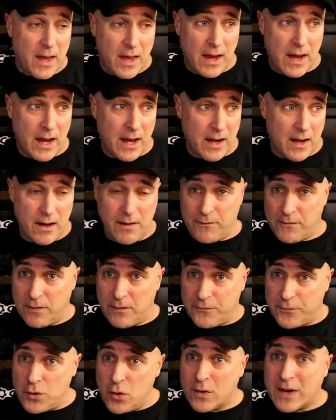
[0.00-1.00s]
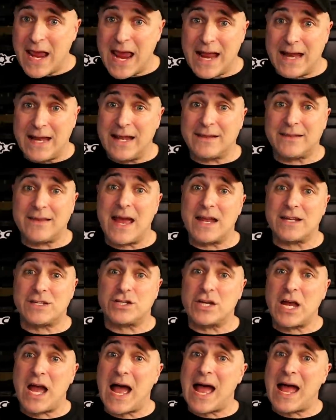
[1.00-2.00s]
And if you can't hit that
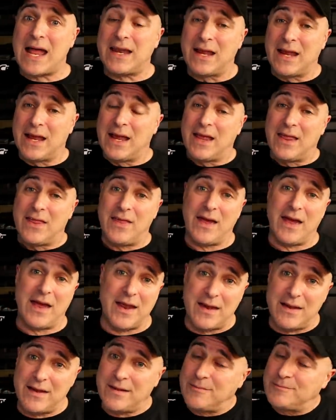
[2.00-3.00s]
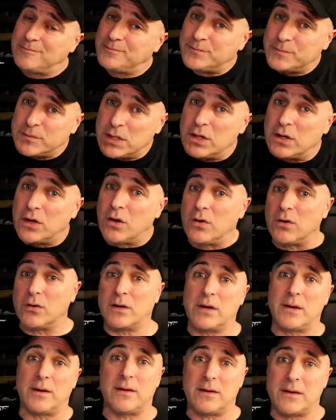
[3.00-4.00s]
shot, then you
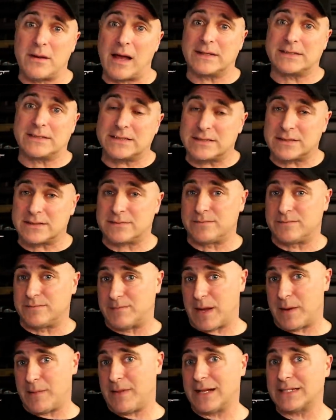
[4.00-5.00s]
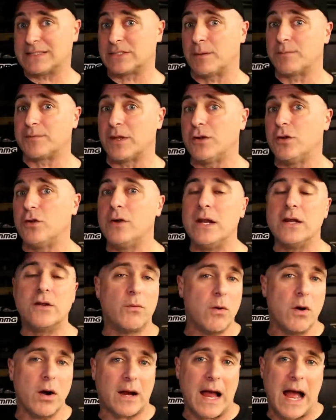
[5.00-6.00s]
know eh, that's maybe that's something you need
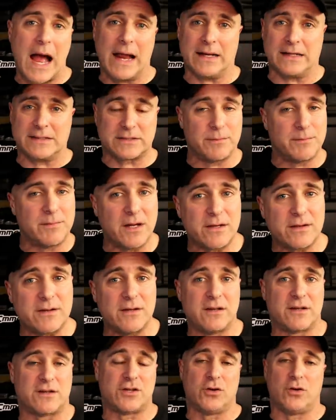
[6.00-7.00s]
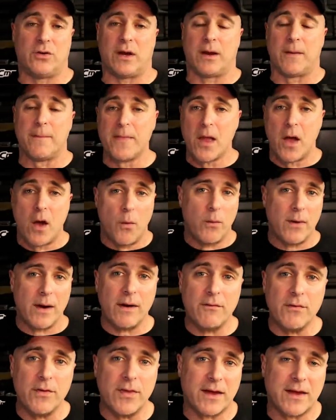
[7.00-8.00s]
to work on is some distance shooting
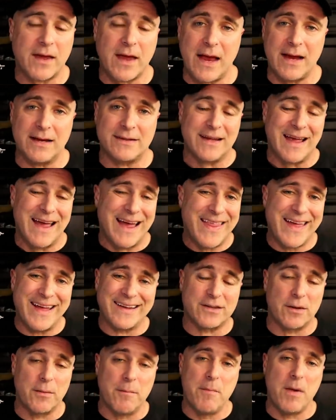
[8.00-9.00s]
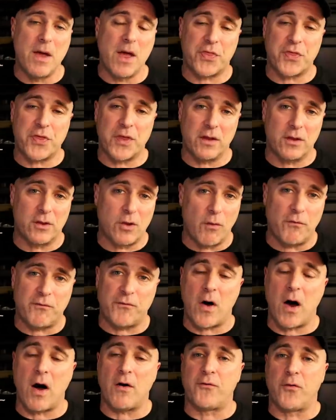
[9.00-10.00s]
whatever the case that's a myth don't
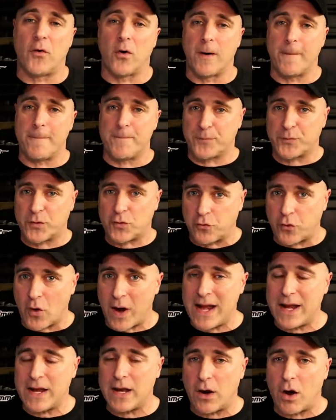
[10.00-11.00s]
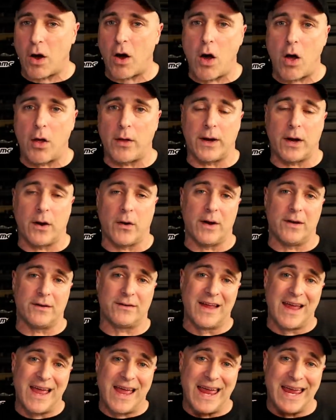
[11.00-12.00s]
fall for it train in all
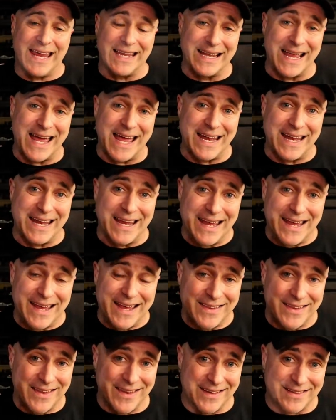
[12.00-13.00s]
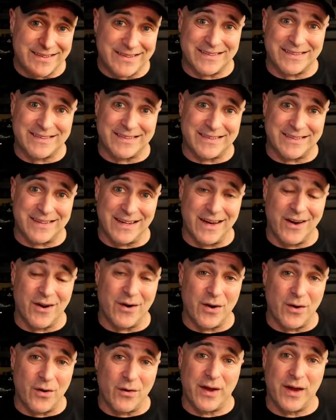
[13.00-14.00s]
areas and let the
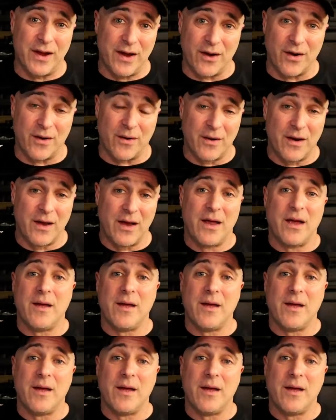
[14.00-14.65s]
scenario here